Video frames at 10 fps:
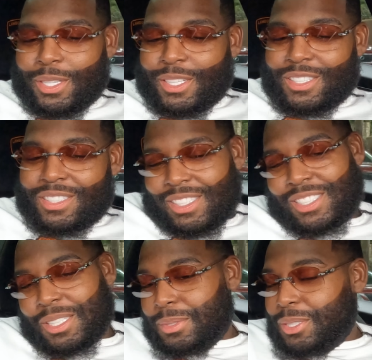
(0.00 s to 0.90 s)
I mean,
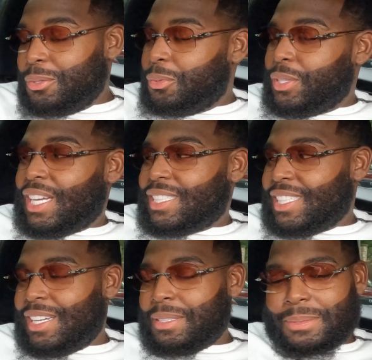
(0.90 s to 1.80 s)
it's up to you. We got
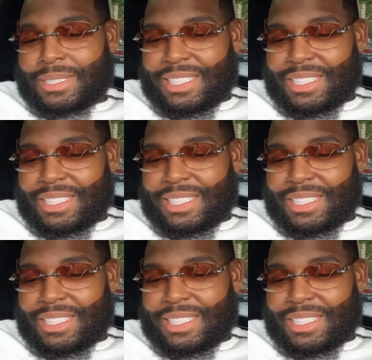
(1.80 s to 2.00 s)
time.